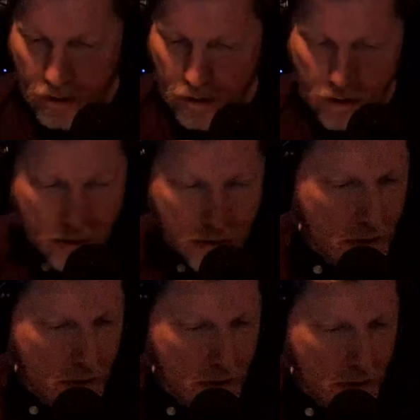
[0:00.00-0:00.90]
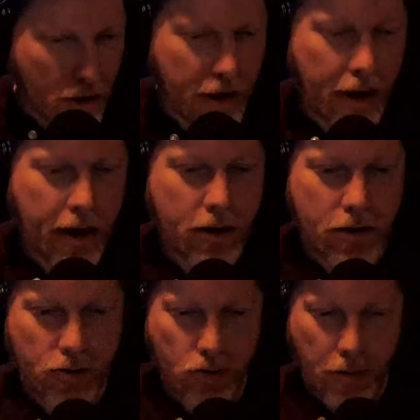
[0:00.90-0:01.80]
Johnny Cash
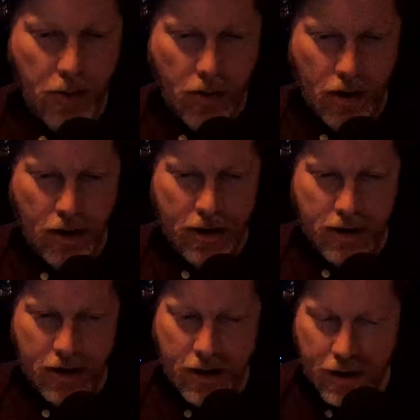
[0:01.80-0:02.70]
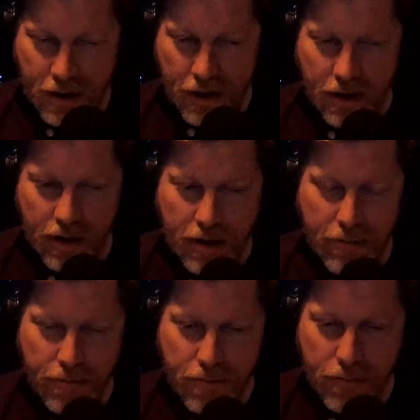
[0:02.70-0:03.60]
tribute artist.
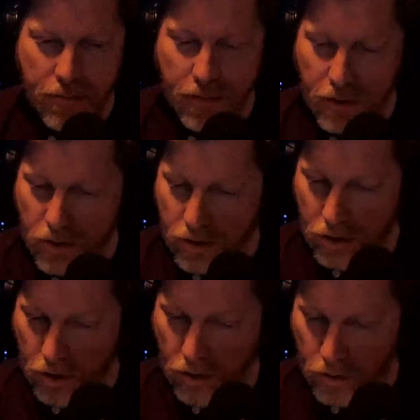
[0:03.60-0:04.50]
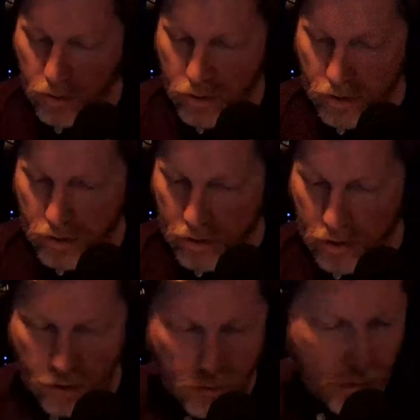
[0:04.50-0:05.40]
Shows,
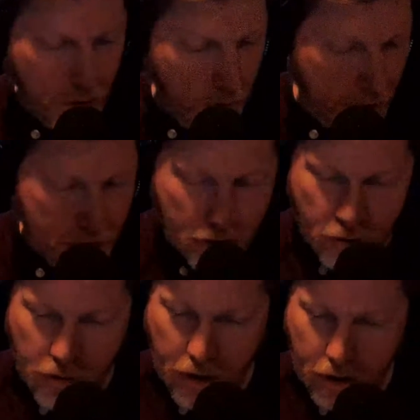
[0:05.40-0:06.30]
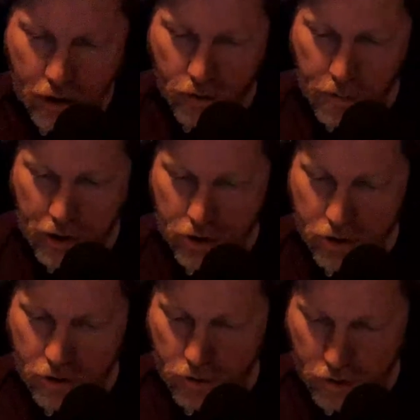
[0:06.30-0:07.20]
you know, I guess the three major
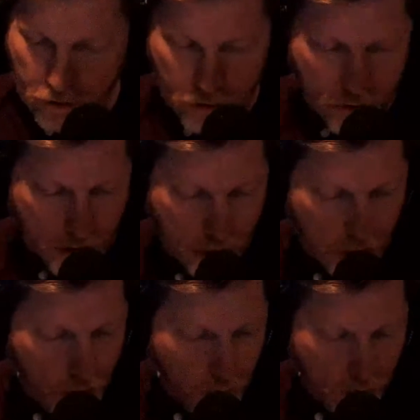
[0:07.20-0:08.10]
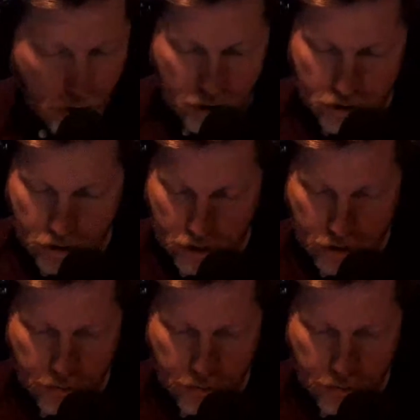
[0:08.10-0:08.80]
shows you got going on is the $1